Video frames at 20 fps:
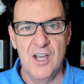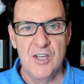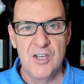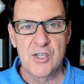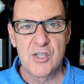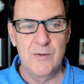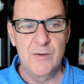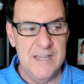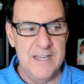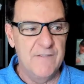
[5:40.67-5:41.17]

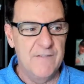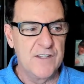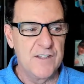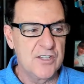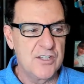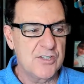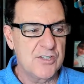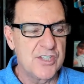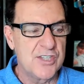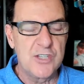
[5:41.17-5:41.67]
So
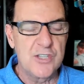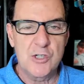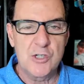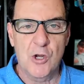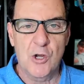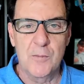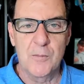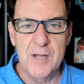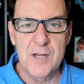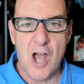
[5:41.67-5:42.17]
even just the
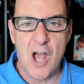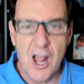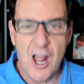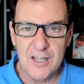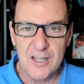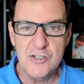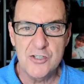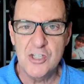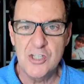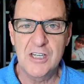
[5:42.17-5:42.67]

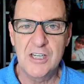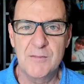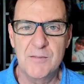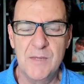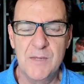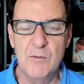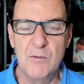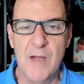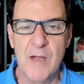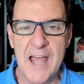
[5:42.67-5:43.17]
terminology can
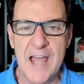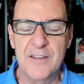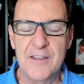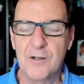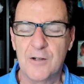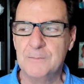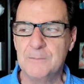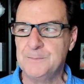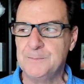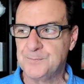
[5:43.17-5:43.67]
be
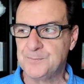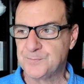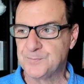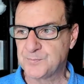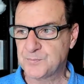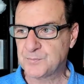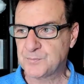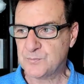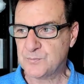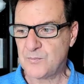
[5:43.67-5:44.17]
rather
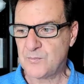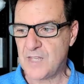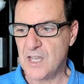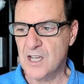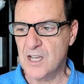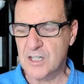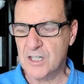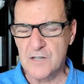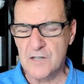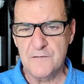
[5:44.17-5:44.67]

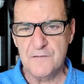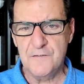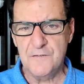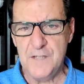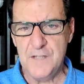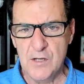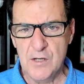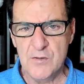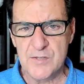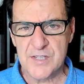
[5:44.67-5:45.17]

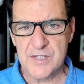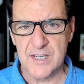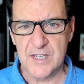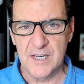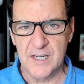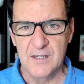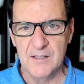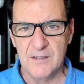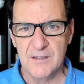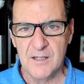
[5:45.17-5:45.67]

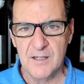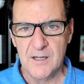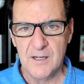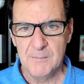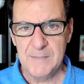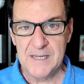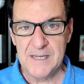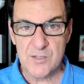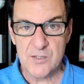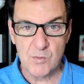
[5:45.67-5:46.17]
confusing
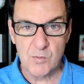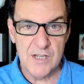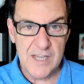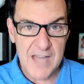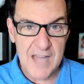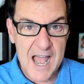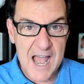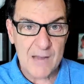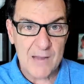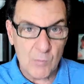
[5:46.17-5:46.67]
because we're
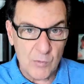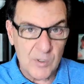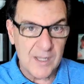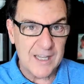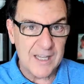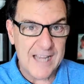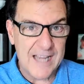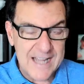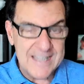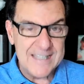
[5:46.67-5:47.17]
not
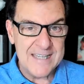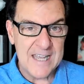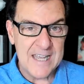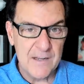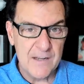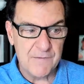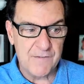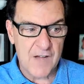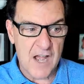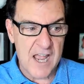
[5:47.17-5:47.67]
really
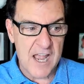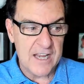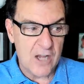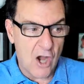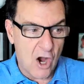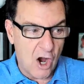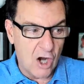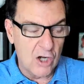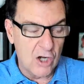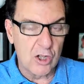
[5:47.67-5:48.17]
identifying
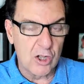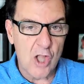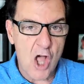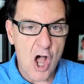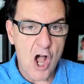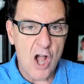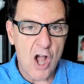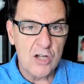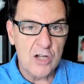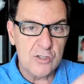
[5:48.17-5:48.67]
our
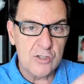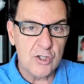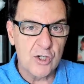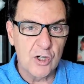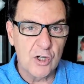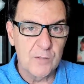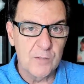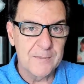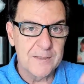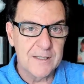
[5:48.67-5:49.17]

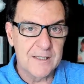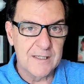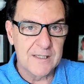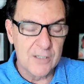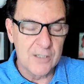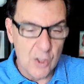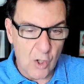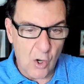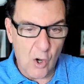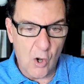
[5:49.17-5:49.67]
long-term
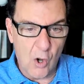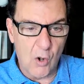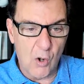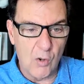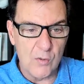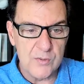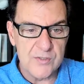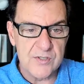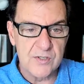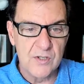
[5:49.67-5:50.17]

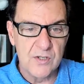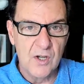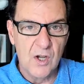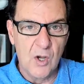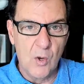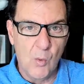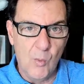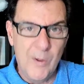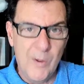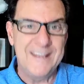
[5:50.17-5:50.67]
goals
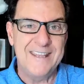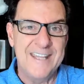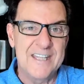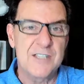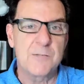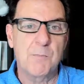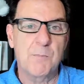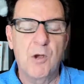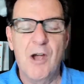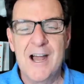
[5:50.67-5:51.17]
with
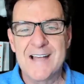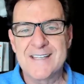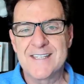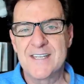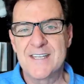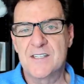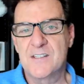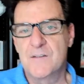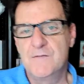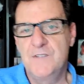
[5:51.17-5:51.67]
this
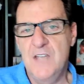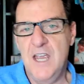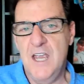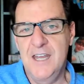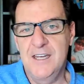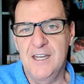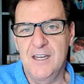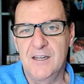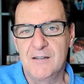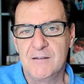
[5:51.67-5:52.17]
process of
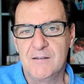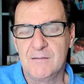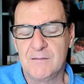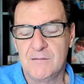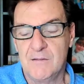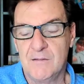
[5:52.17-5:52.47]
dating.